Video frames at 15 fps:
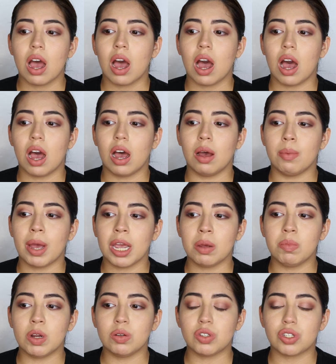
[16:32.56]

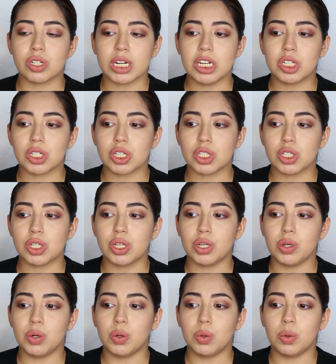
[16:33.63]
I'm no stranger
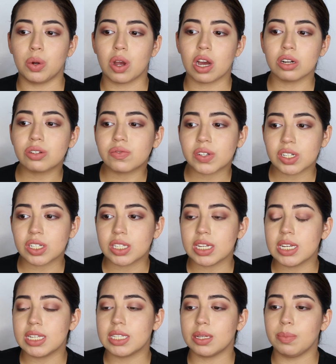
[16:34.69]
to
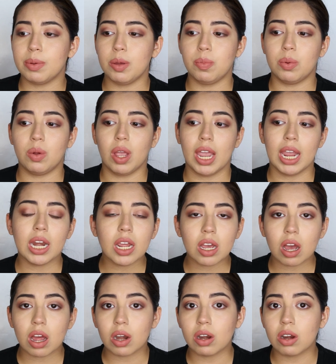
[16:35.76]
controversies and people hating
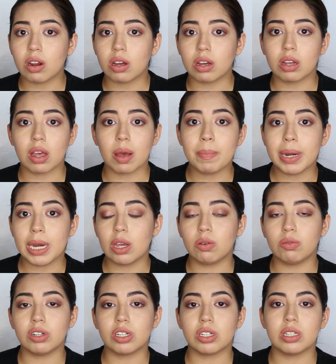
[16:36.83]
on company
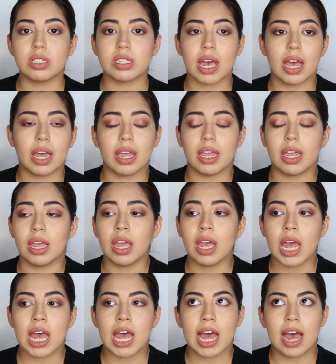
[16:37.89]
owners. I
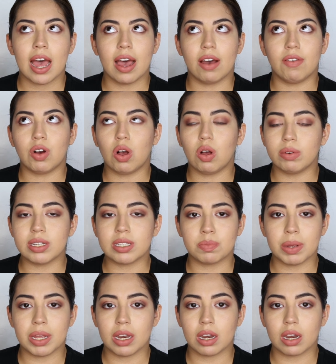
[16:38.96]
have always
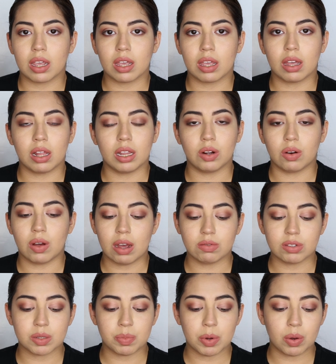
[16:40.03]
been a little
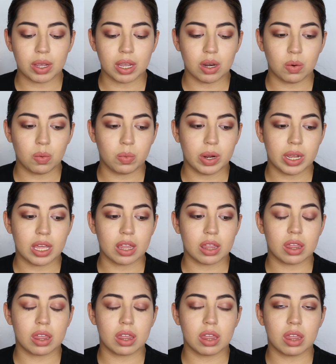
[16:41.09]
outspoken
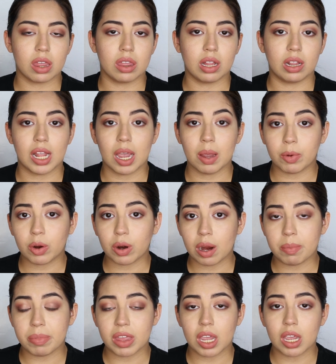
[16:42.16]
with the Lime
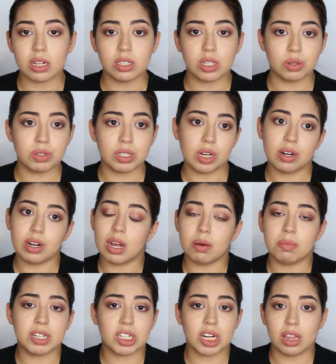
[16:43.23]
Crime thing and Doe Deer and how
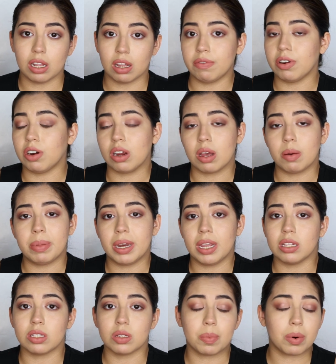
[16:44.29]
much I love her company
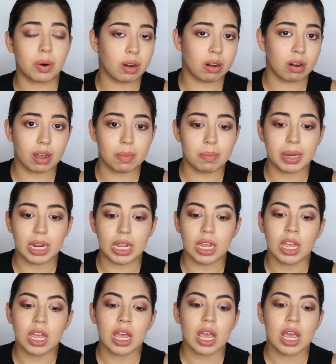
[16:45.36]
and support her
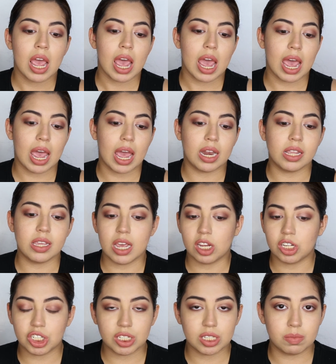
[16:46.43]
company. And
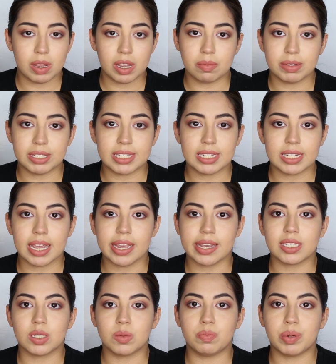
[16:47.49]
yes, she's made
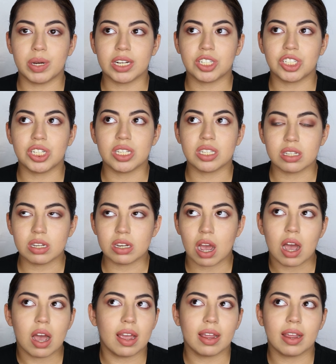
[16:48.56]
mistakes, but she's
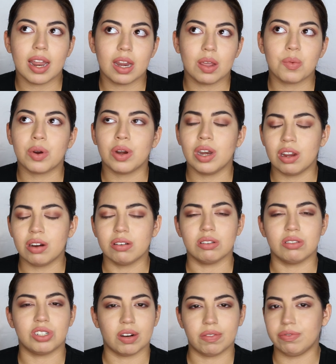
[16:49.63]
not anywhere near
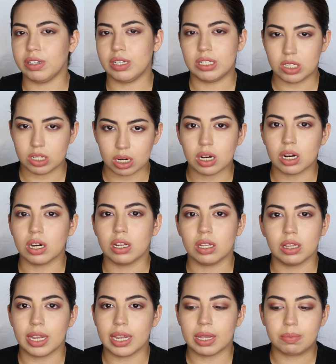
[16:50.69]
Jeffree Star
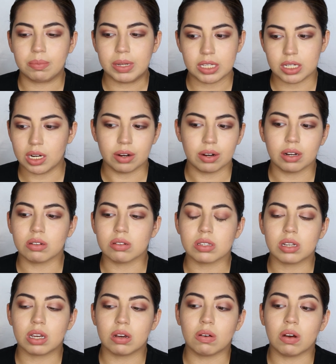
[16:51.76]
like material.
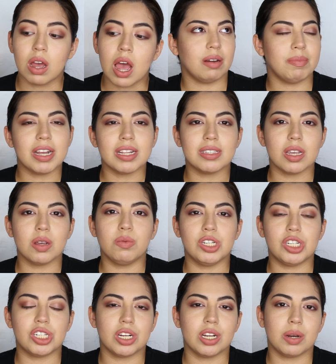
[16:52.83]
So I'm not saying we
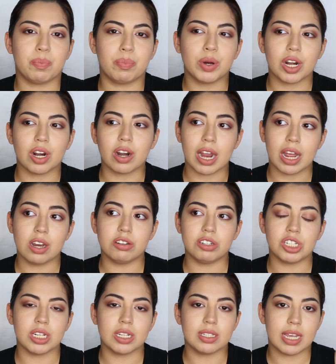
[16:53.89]
should put our
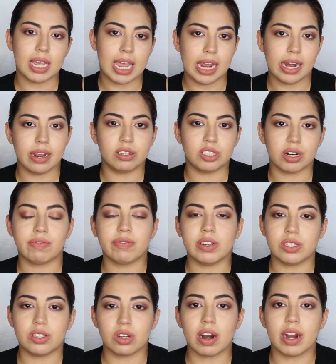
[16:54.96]
energy into hating Jeffree
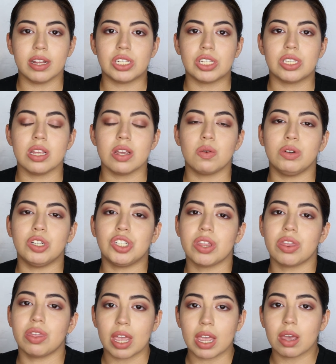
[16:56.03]
Star. I just think we
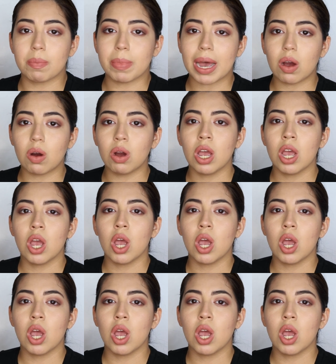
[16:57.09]
should think about